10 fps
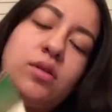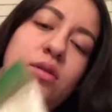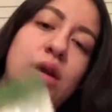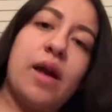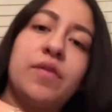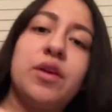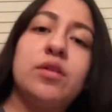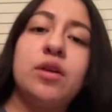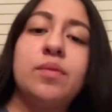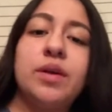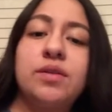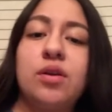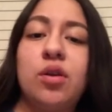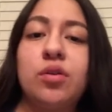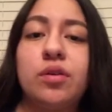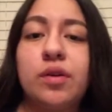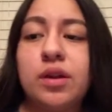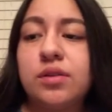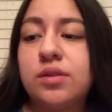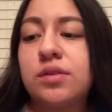after you're done mixing all the
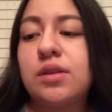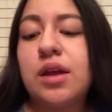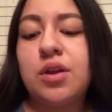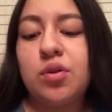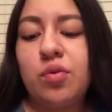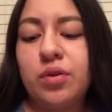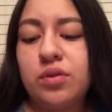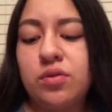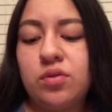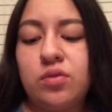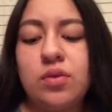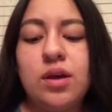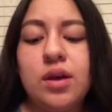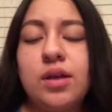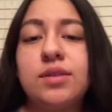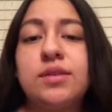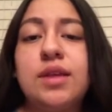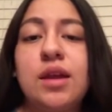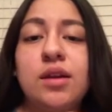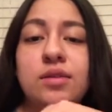ingredients inside, you're going to
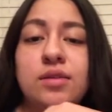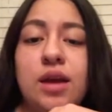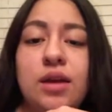set it aside.